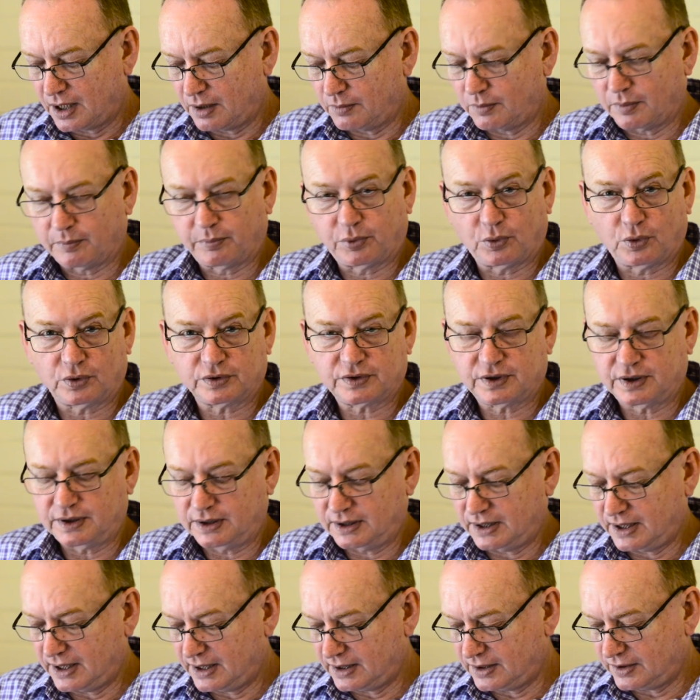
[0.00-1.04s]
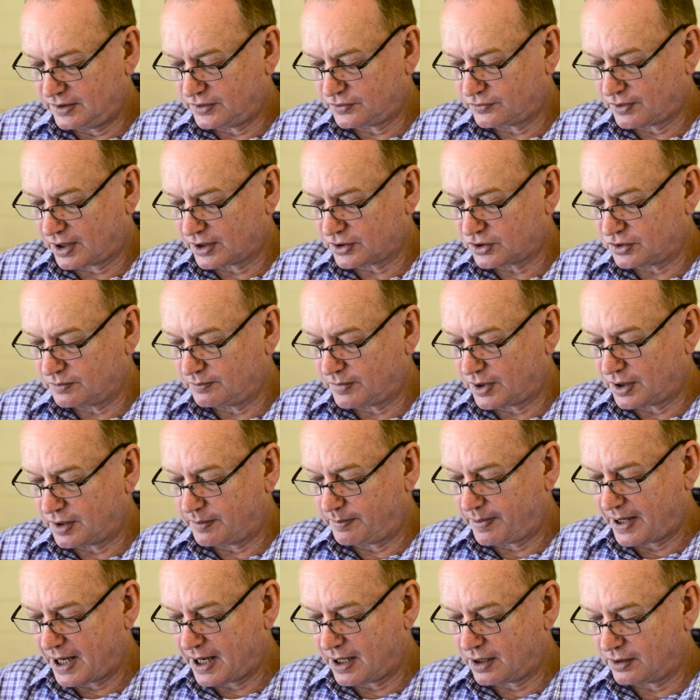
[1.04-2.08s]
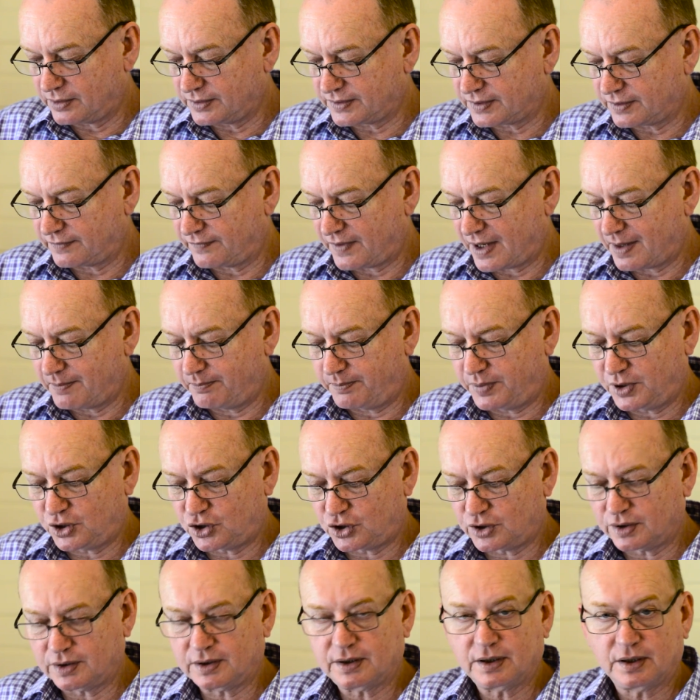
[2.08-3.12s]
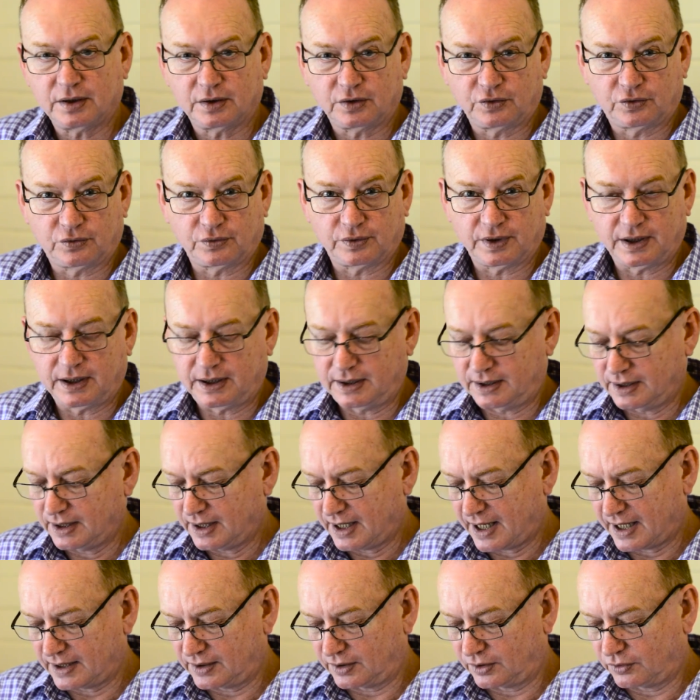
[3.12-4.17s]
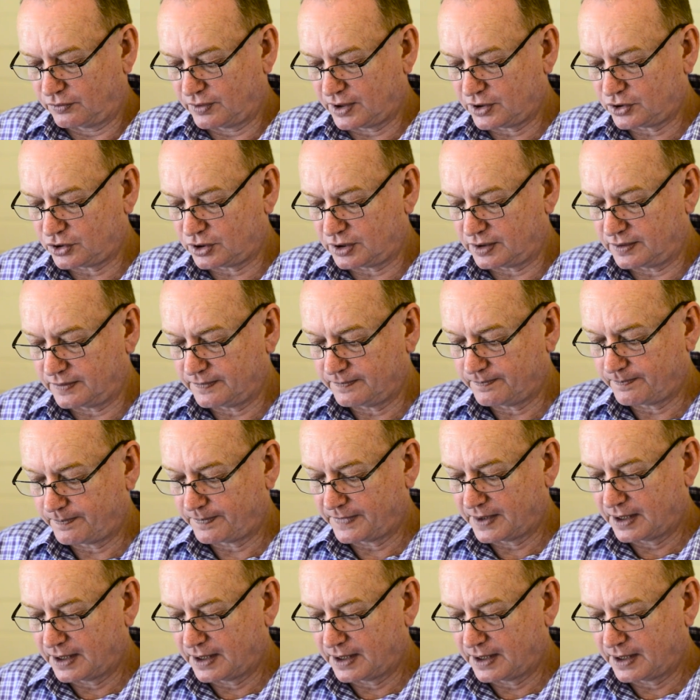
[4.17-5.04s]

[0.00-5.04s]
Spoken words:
and were brought to near destruction by the powers of ambition, greed and aggression.